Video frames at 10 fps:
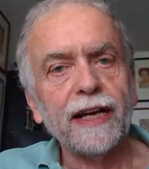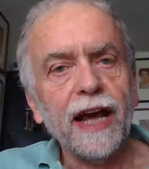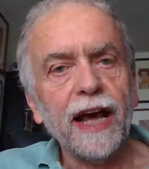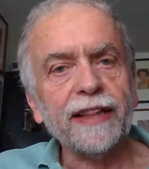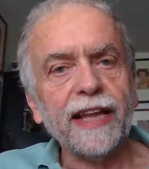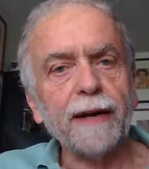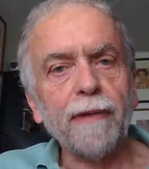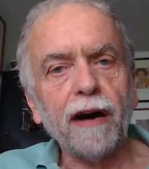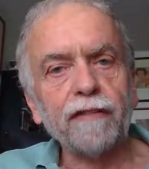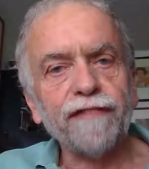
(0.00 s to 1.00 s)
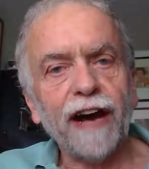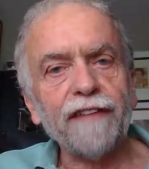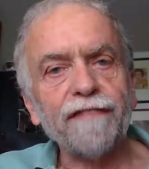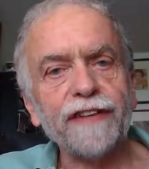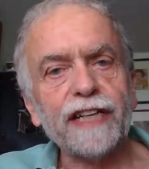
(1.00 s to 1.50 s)
And then about
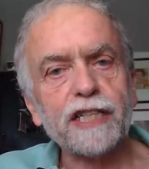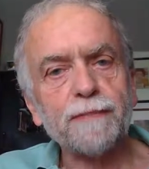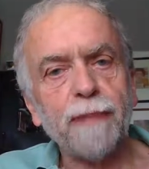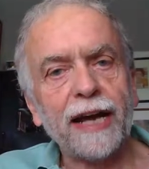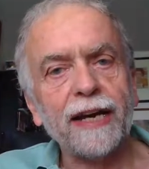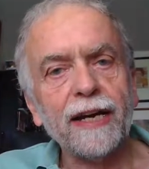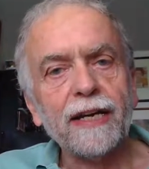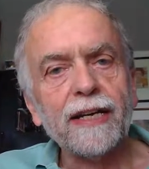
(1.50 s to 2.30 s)
5 years back,